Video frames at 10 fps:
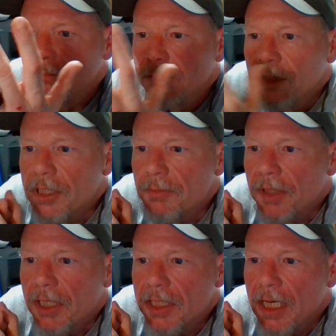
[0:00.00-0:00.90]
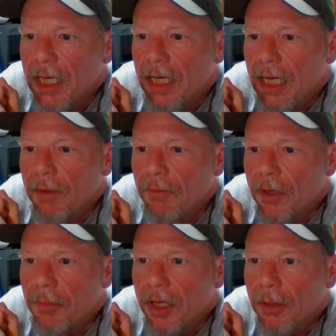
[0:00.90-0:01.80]
just because I
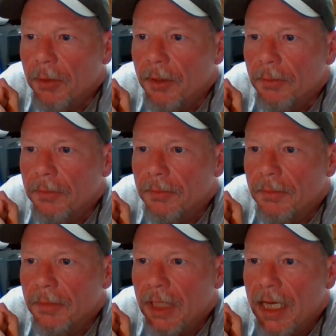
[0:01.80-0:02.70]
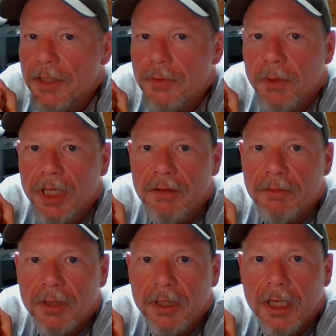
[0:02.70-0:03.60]
want to be able to catch
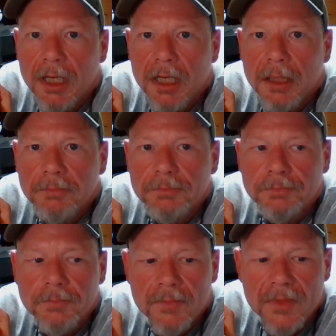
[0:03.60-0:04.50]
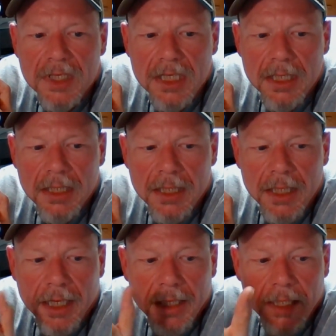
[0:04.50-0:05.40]
whatever,
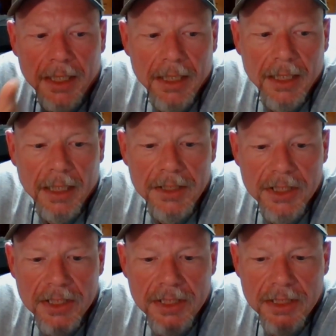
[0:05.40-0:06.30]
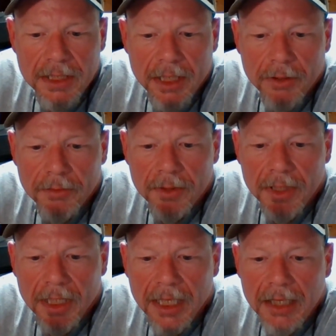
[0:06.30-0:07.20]
and just
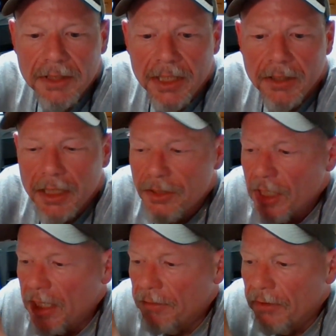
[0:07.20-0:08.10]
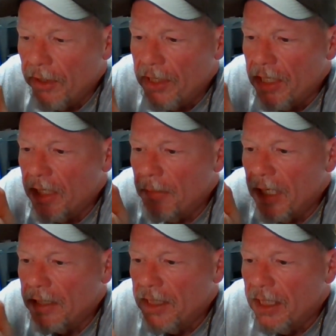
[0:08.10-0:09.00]
get out there and try to really think
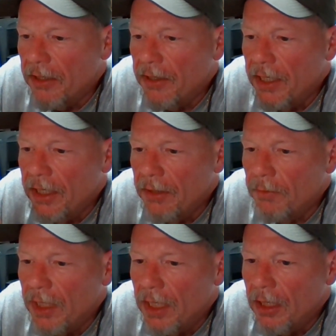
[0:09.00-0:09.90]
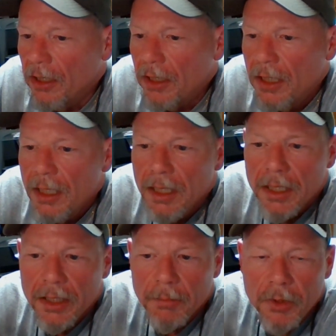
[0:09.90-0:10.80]
about the area and where
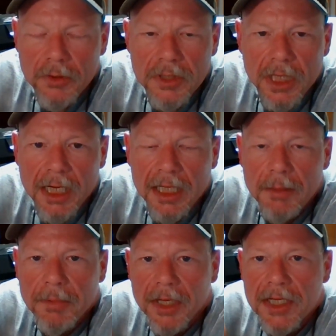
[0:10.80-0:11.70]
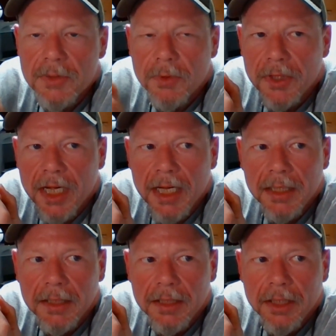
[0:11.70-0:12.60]
the most likely place where
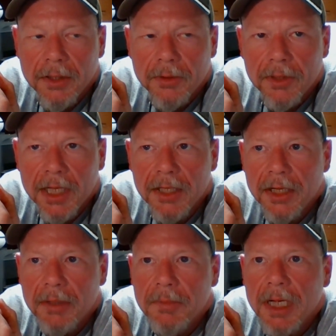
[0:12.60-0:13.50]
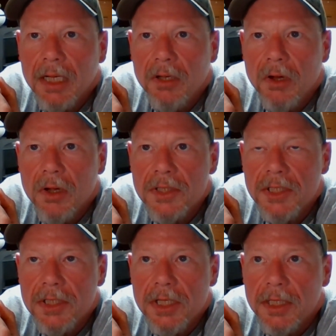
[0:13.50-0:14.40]
that that item got
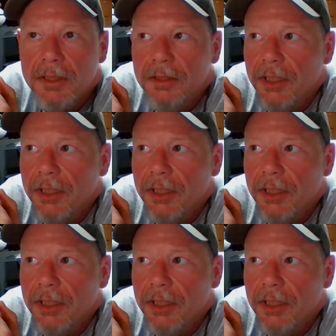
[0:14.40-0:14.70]
lost, and